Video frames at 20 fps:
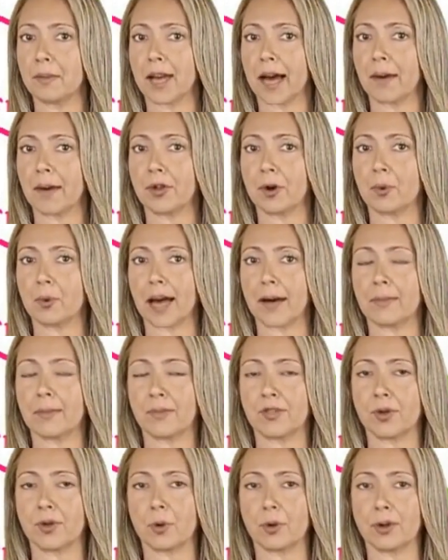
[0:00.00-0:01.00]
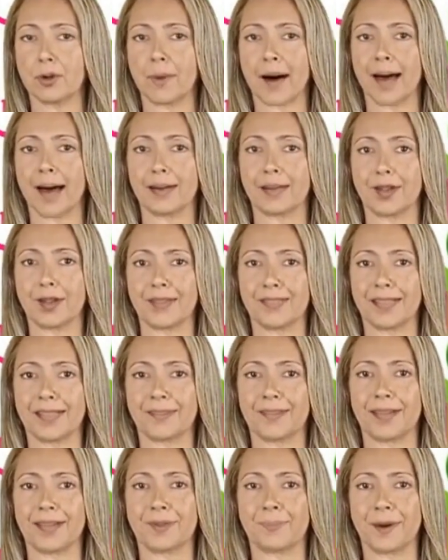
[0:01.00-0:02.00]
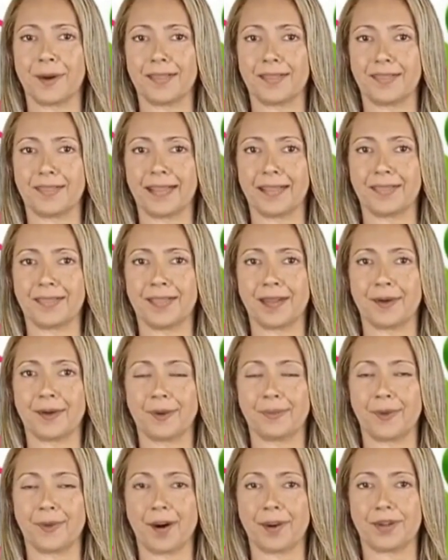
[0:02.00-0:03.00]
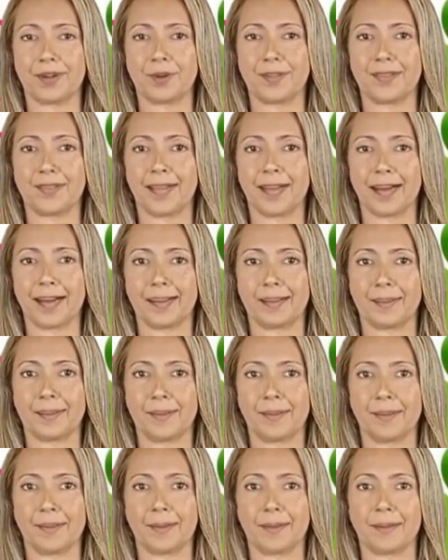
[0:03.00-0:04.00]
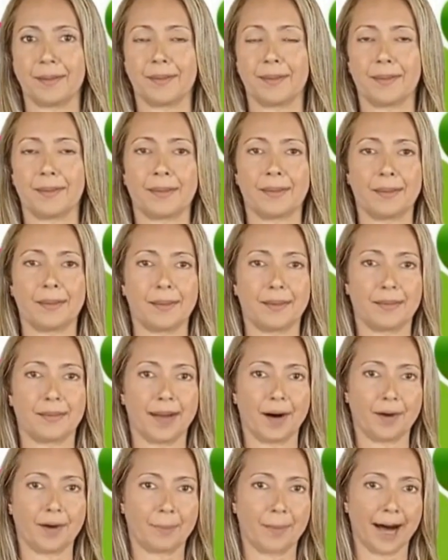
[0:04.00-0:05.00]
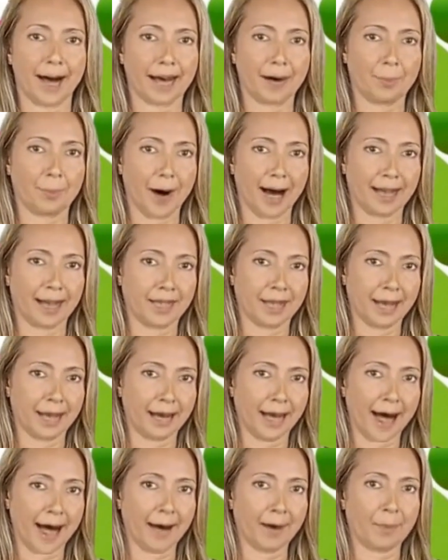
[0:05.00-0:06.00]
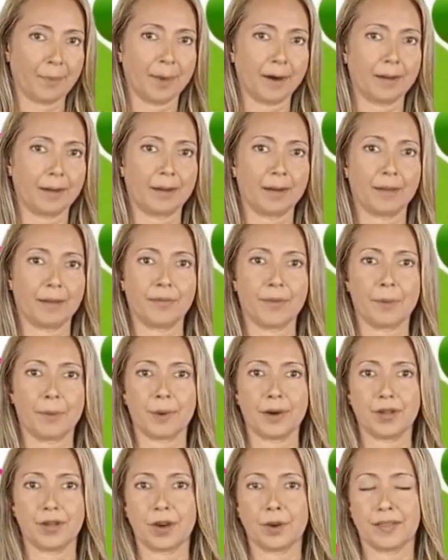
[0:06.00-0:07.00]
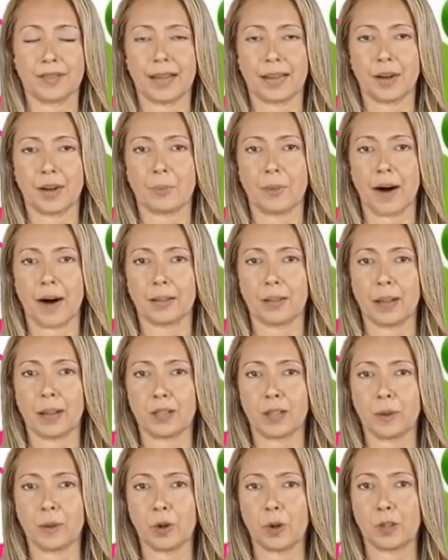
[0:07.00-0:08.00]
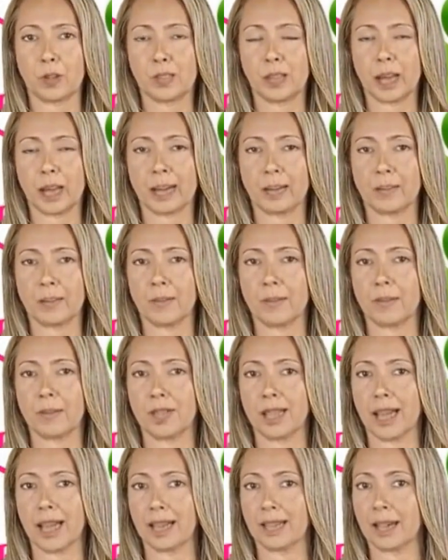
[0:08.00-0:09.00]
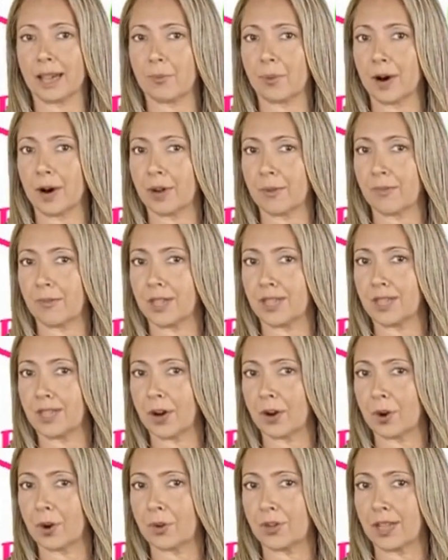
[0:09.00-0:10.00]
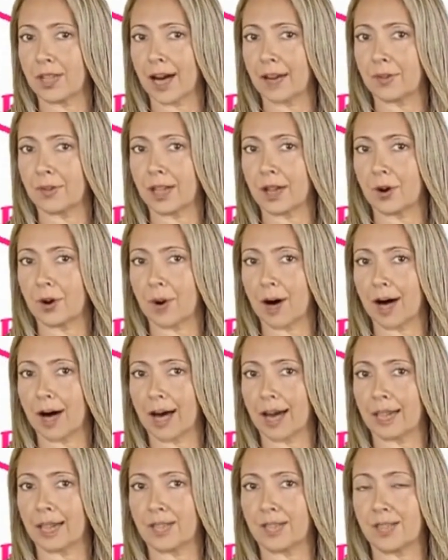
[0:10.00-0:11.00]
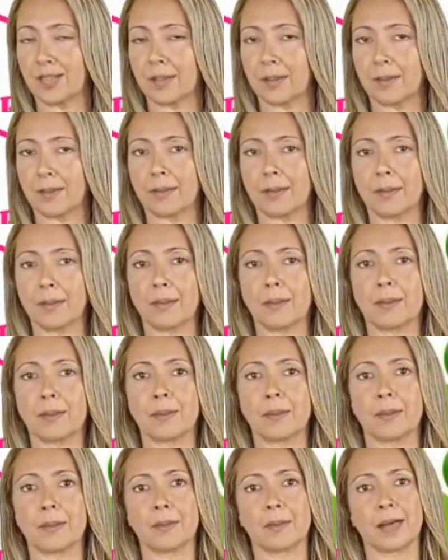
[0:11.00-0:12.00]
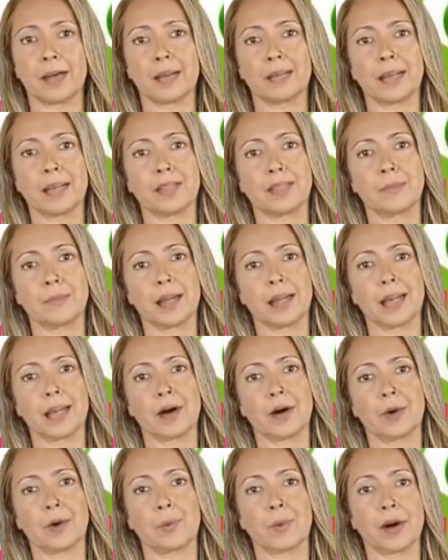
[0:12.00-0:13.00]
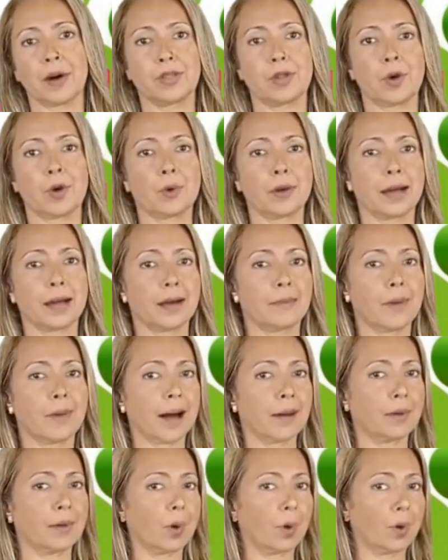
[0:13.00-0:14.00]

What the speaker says: Have you ever thought about using vitamin C serum on your skin? There are many ways it can help, from reducing the redness of your skin to getting rid of the circles under your eyes. In this video, we're talking about